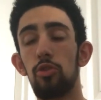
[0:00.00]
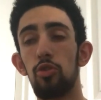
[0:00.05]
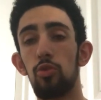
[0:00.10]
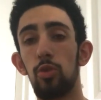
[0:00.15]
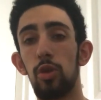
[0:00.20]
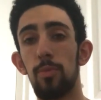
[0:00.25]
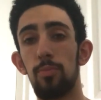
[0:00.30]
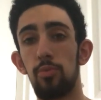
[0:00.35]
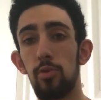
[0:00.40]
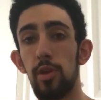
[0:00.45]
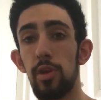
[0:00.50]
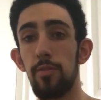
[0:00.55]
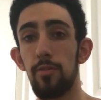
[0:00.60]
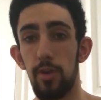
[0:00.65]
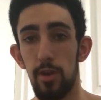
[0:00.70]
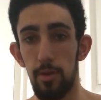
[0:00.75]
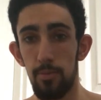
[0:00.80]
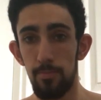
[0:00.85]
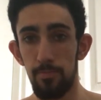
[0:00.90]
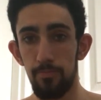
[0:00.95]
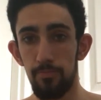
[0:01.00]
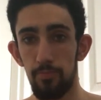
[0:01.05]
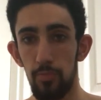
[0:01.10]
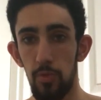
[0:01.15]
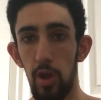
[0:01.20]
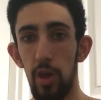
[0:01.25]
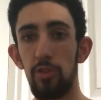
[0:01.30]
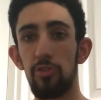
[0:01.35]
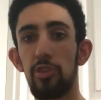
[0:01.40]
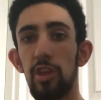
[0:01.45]
You want to breathe in
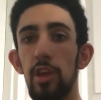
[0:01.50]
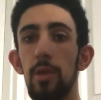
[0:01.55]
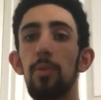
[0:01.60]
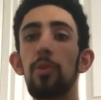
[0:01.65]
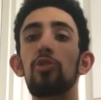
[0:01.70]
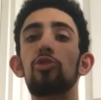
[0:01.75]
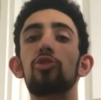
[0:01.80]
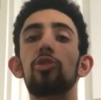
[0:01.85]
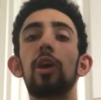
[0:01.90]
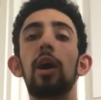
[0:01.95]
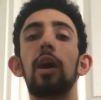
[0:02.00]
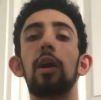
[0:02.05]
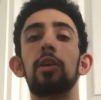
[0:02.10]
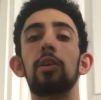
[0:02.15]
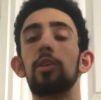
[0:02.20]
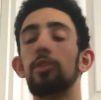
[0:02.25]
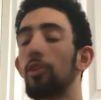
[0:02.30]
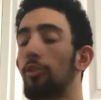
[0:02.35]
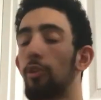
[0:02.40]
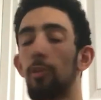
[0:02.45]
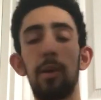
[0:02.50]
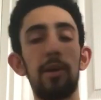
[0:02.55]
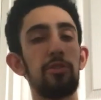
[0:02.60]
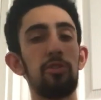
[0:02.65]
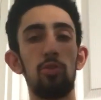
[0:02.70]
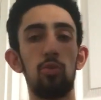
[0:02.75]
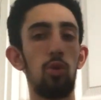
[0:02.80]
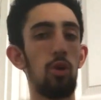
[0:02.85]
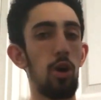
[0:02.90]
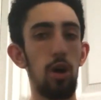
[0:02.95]
as deeply as you can. Doesn't
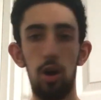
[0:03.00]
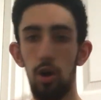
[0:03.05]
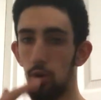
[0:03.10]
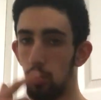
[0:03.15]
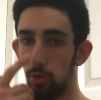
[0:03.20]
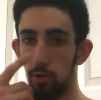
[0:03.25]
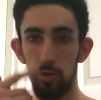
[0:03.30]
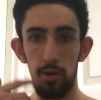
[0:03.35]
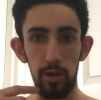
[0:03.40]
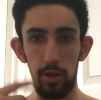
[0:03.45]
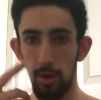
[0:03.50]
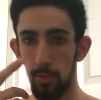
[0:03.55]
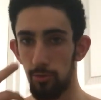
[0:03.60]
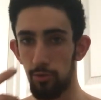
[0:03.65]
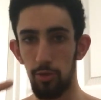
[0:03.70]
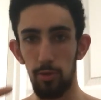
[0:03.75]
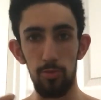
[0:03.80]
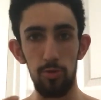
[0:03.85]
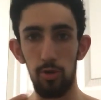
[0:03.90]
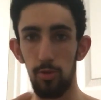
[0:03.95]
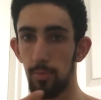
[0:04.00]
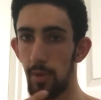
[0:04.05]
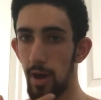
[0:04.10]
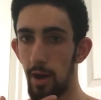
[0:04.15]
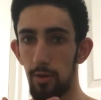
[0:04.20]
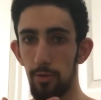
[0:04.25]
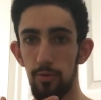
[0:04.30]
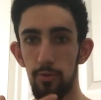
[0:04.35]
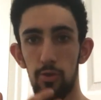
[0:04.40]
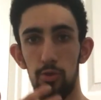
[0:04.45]
matter what hole it comes from, your
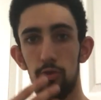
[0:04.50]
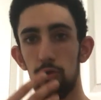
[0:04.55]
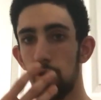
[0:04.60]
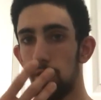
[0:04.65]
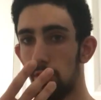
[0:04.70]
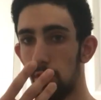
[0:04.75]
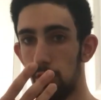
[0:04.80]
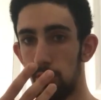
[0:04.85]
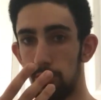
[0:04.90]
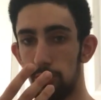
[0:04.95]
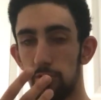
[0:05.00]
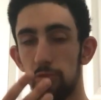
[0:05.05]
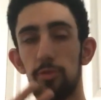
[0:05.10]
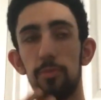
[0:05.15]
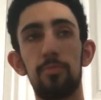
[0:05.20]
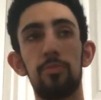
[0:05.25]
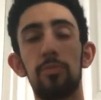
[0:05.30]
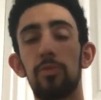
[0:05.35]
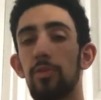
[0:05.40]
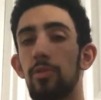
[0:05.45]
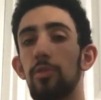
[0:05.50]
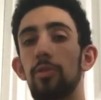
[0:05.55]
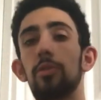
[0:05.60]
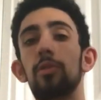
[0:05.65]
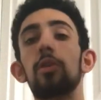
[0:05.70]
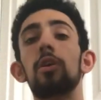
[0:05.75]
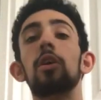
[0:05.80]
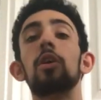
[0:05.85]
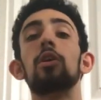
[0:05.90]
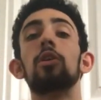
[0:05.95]
mouth or your nose.
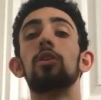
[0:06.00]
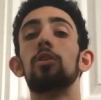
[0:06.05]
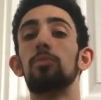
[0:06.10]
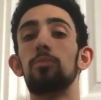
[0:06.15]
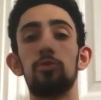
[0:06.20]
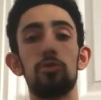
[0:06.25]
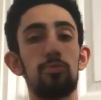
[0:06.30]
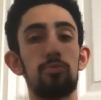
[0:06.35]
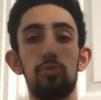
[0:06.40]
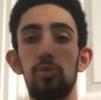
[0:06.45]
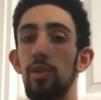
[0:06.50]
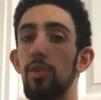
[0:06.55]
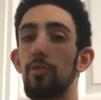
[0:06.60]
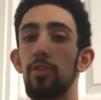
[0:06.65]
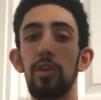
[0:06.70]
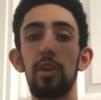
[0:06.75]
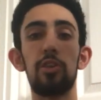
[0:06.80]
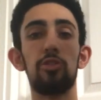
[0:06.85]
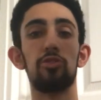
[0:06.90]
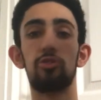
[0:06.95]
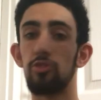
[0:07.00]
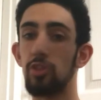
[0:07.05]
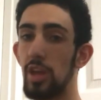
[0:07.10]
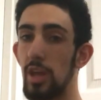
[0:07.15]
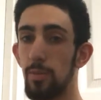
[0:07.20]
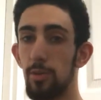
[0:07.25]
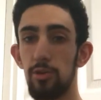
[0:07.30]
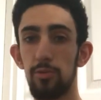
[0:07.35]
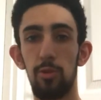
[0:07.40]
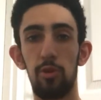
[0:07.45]
Just breathe in as
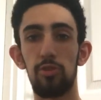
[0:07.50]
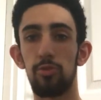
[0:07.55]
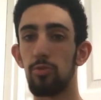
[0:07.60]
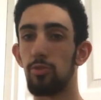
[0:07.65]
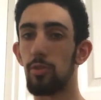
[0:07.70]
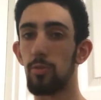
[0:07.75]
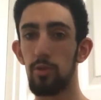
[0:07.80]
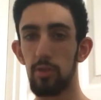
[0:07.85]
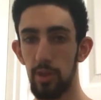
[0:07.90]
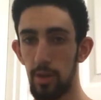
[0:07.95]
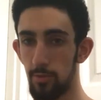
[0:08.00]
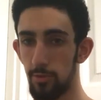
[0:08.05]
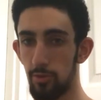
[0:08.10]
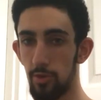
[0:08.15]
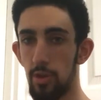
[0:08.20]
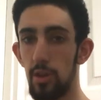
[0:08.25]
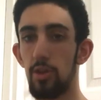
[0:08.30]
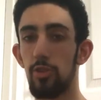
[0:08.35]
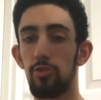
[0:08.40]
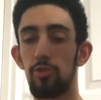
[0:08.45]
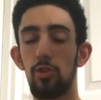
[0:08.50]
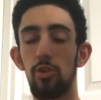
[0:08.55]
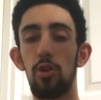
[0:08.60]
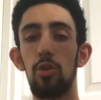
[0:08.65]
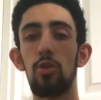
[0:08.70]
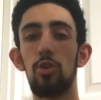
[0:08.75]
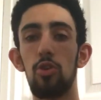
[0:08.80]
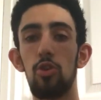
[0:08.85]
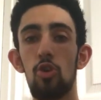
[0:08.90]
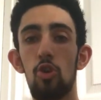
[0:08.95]
deeply as possible. So I'm going to demonstrate here. So you go.